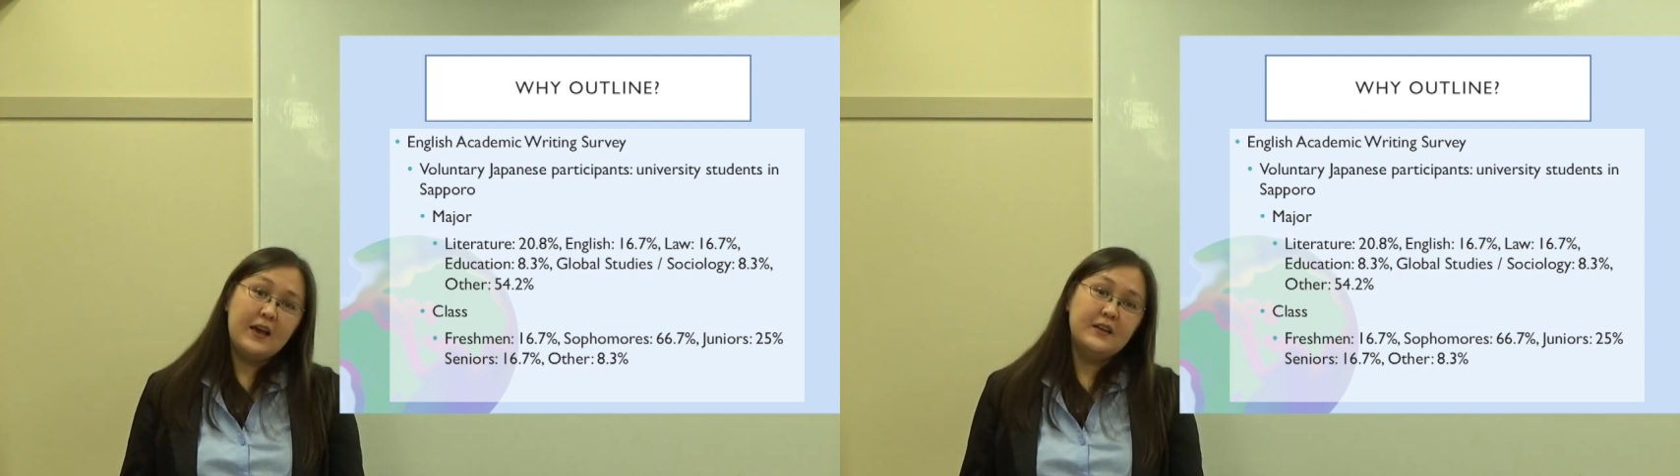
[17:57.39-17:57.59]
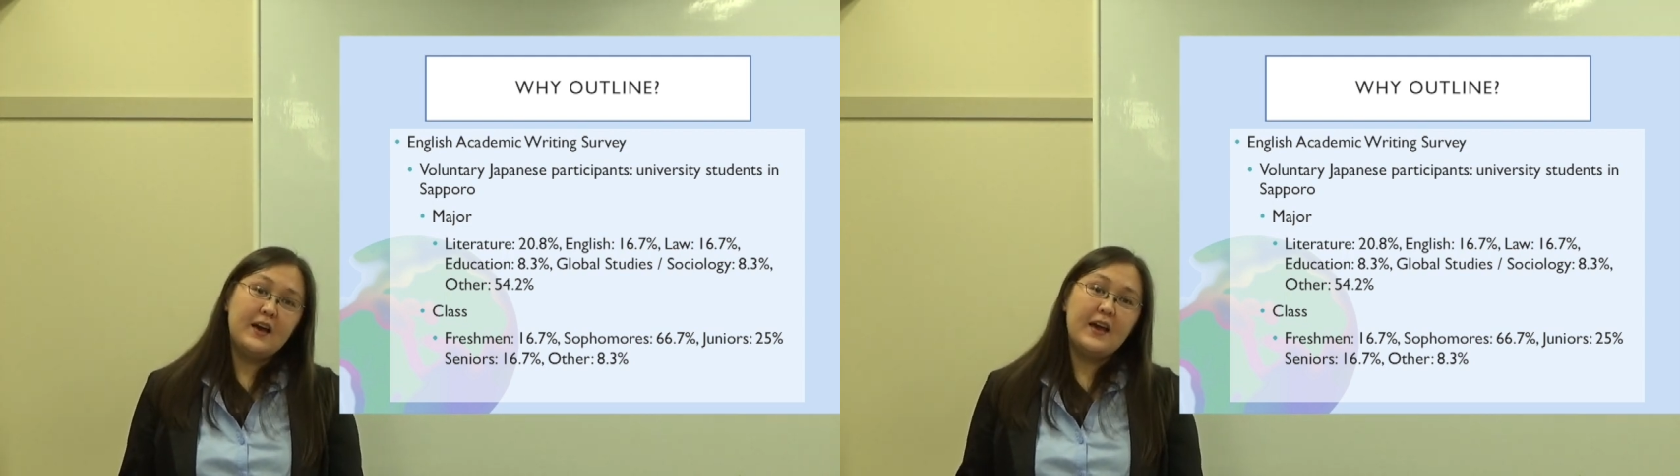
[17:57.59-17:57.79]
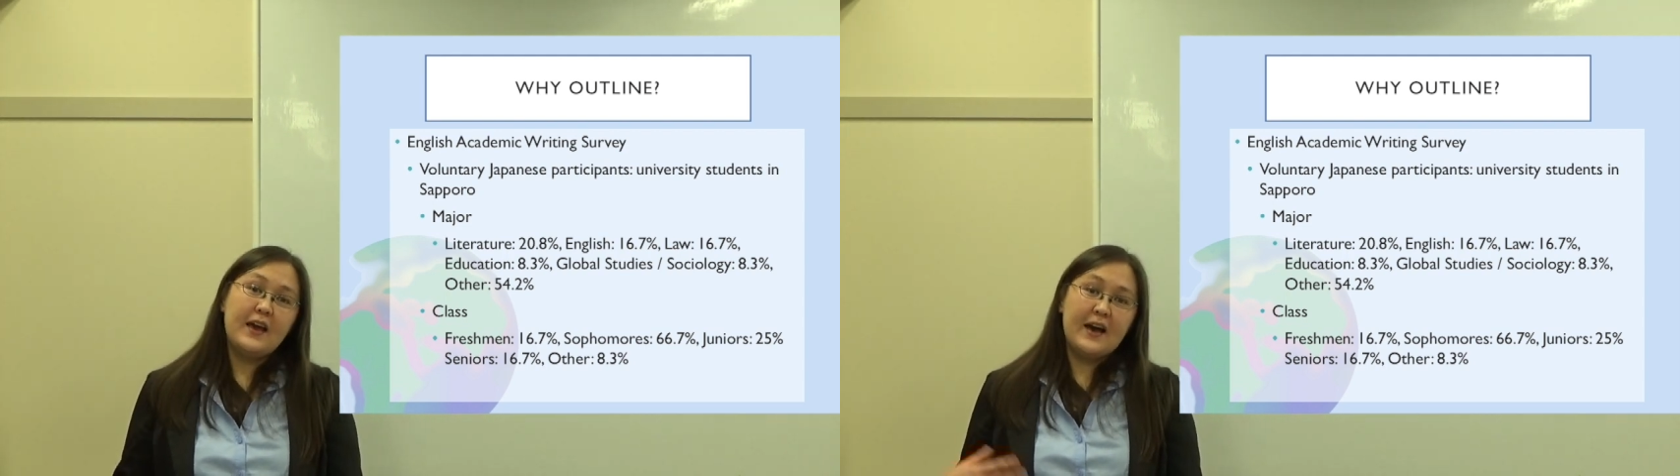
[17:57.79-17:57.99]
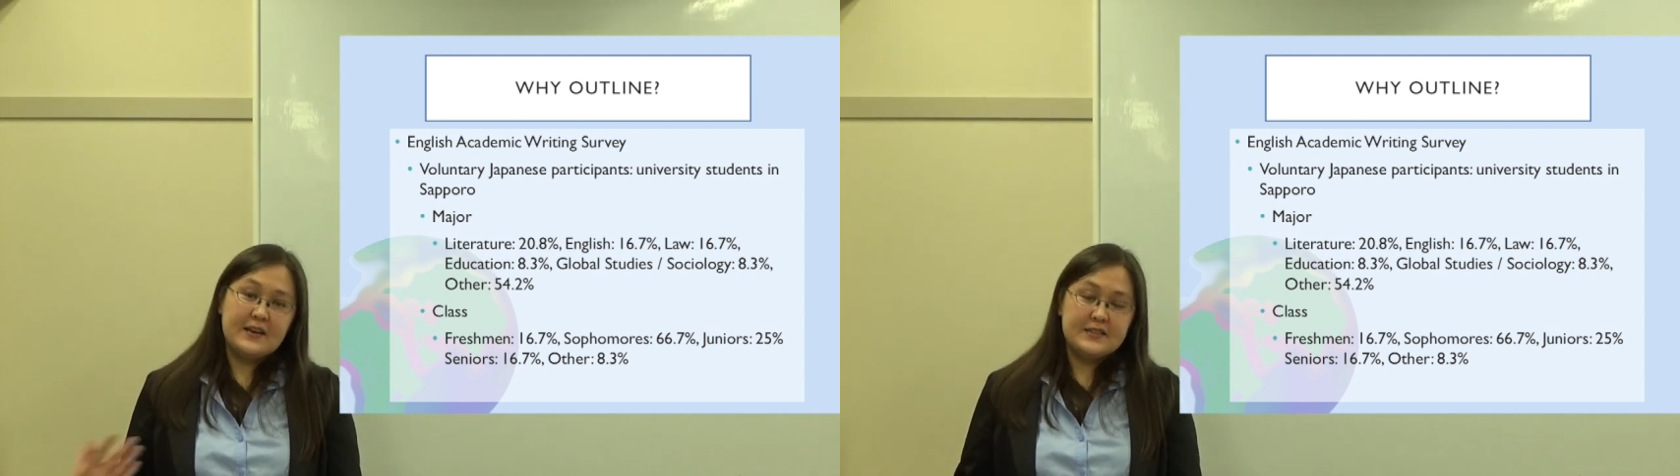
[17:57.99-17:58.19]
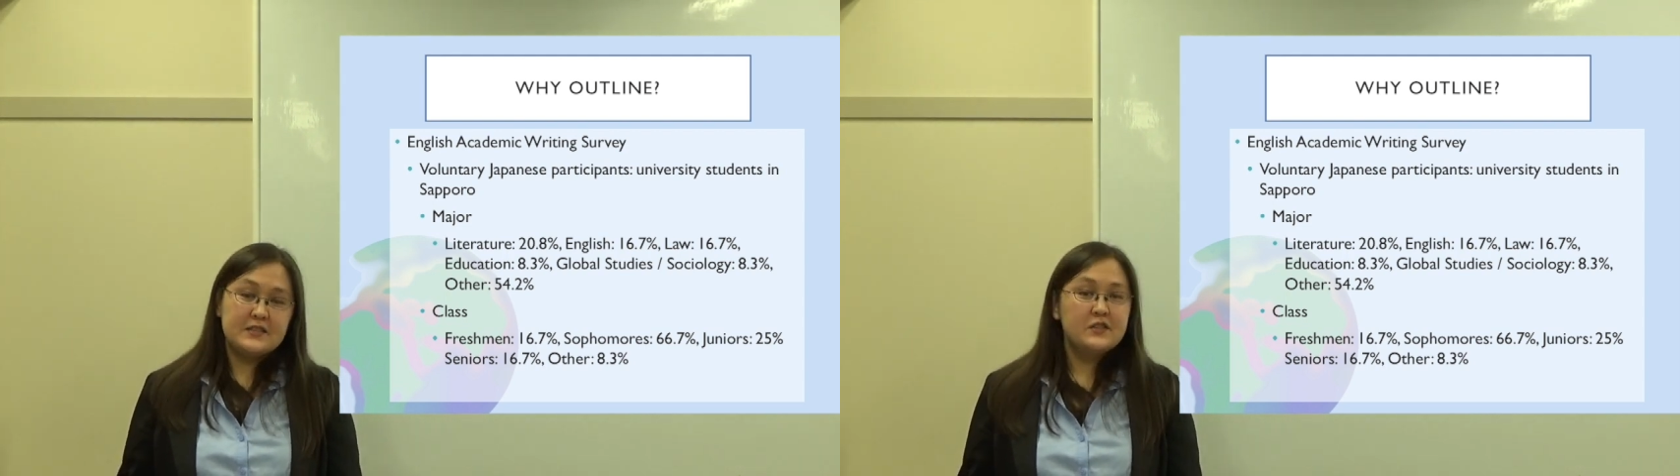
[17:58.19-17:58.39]
and I
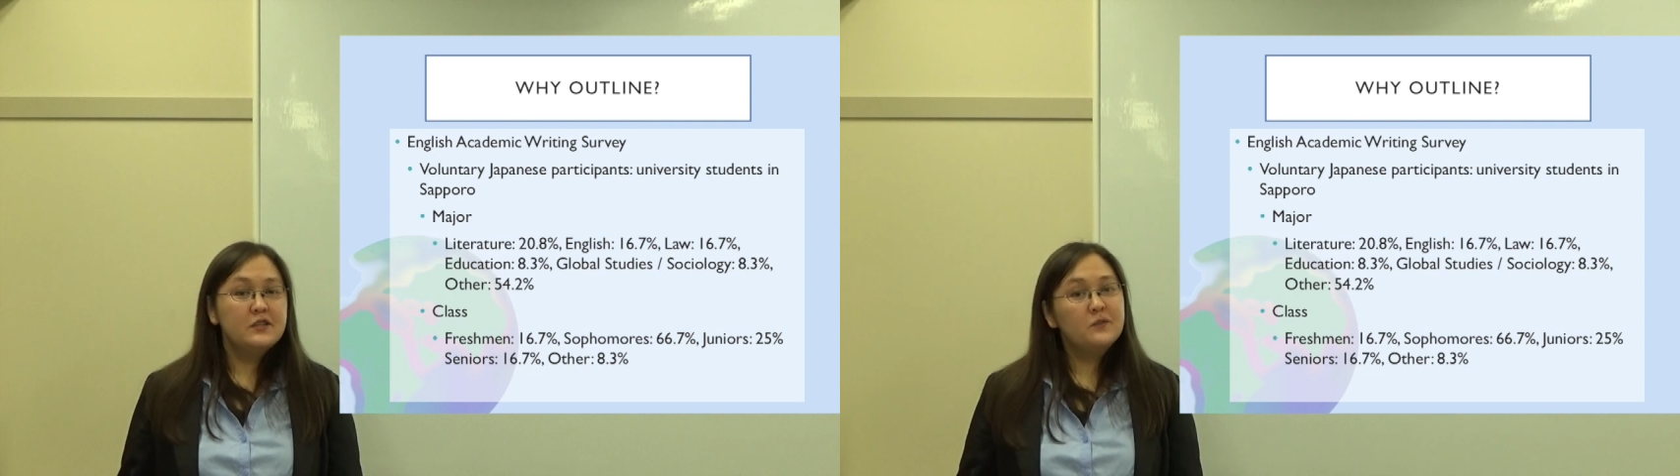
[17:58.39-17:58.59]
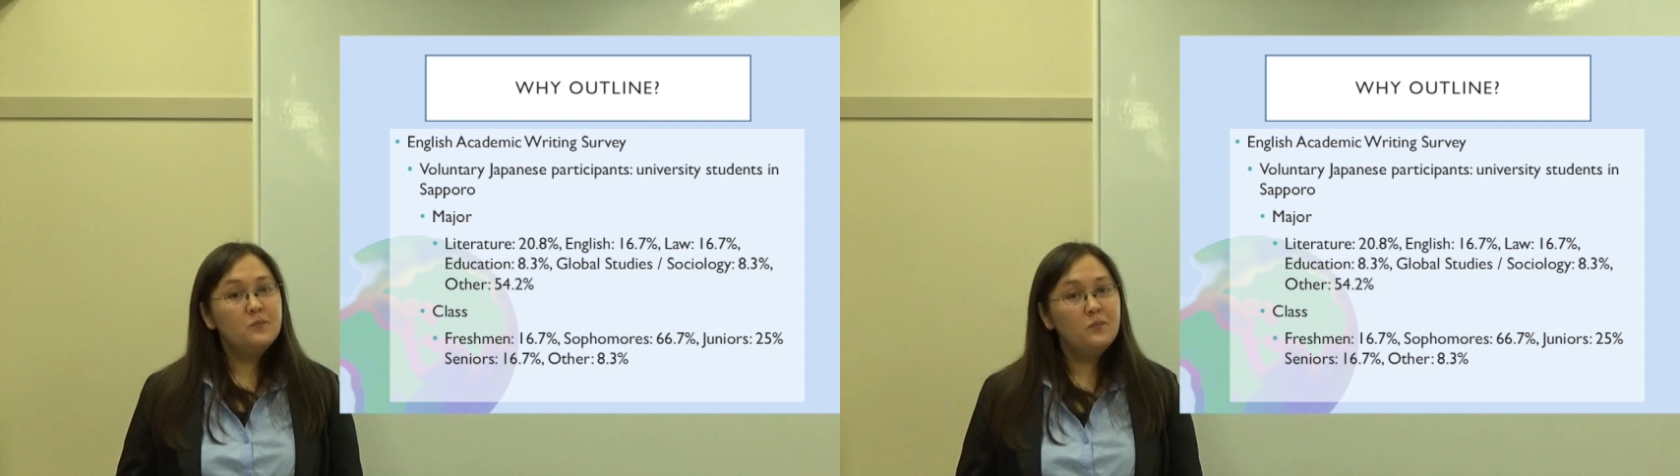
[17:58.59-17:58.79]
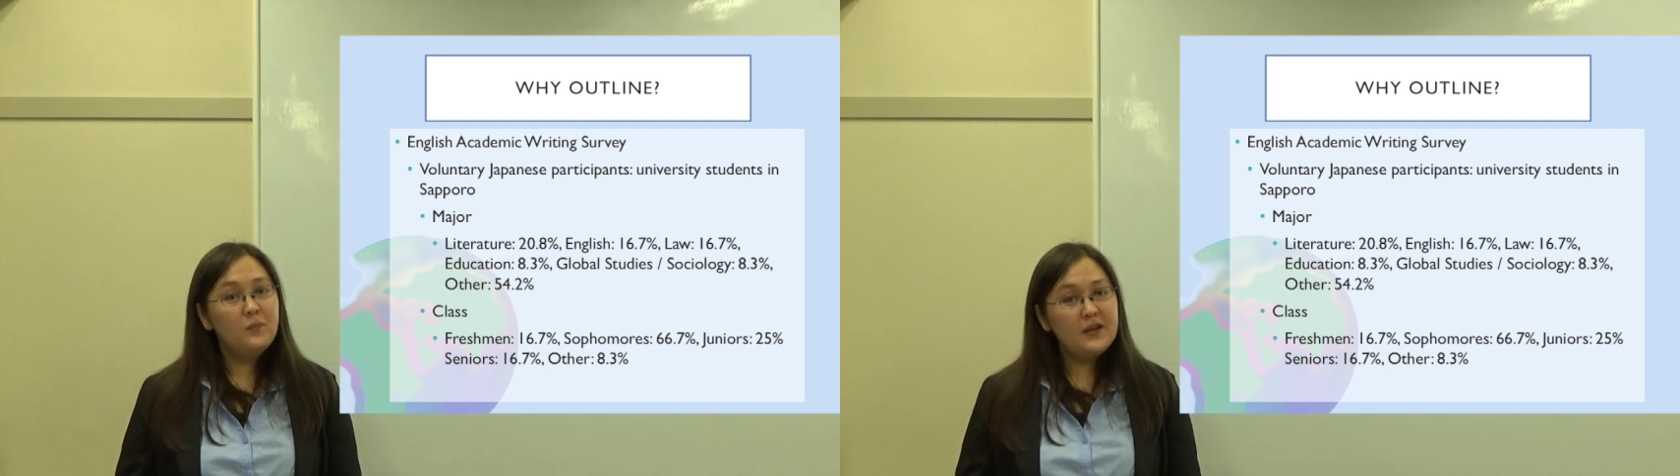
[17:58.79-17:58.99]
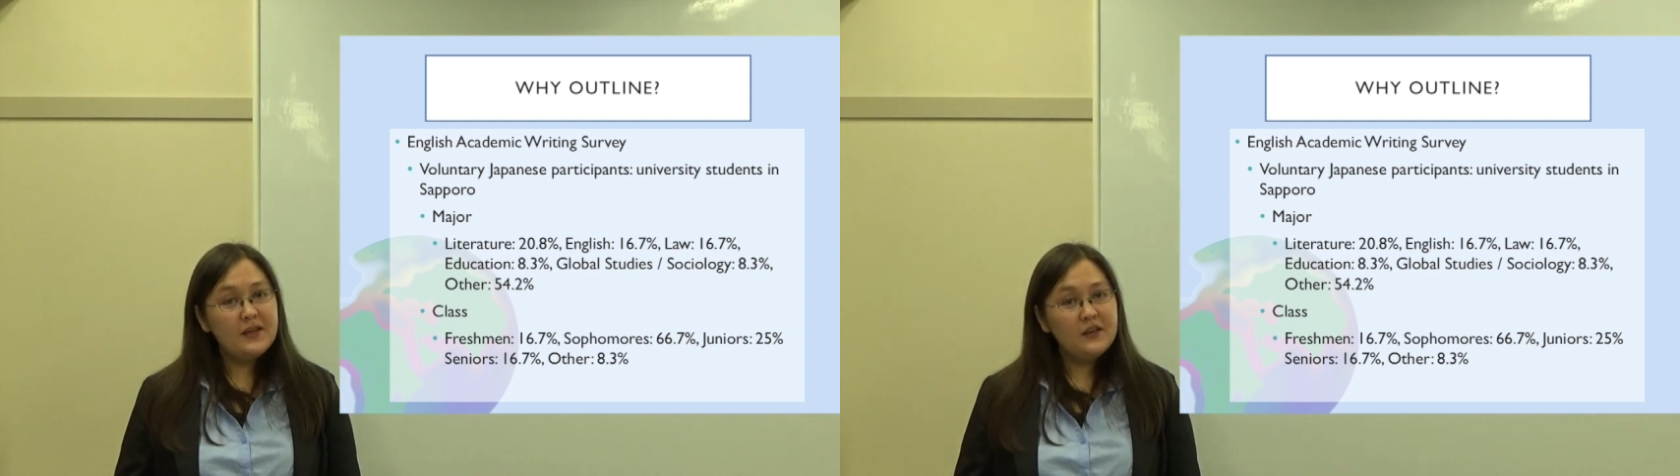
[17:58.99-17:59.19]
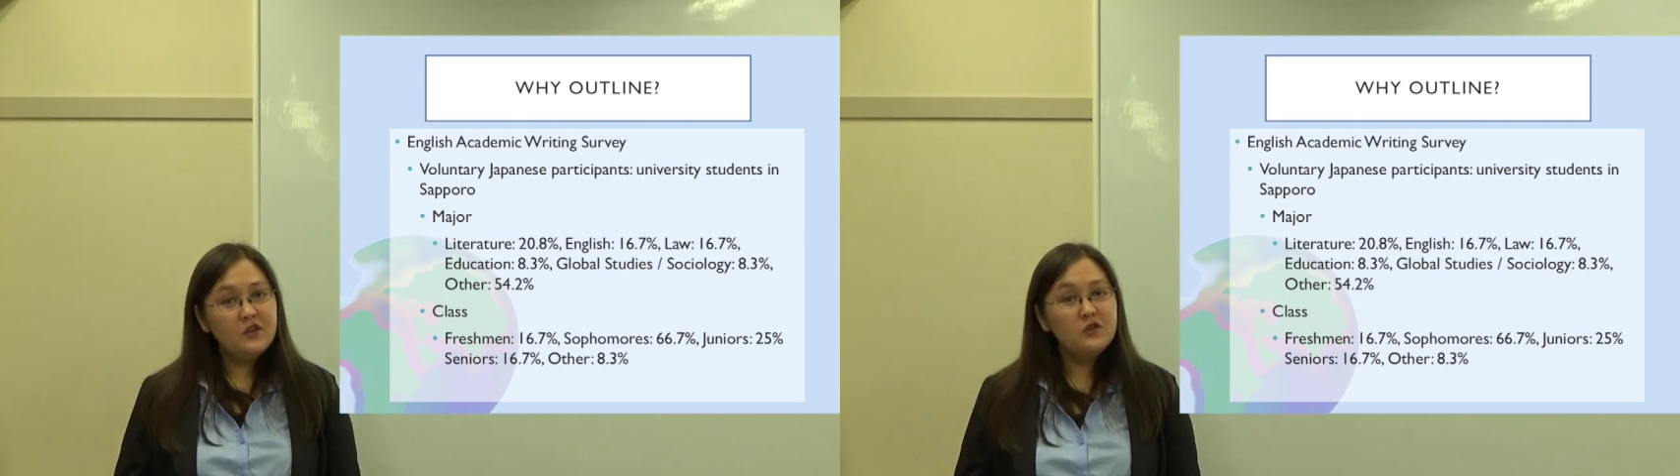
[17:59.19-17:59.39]
asked many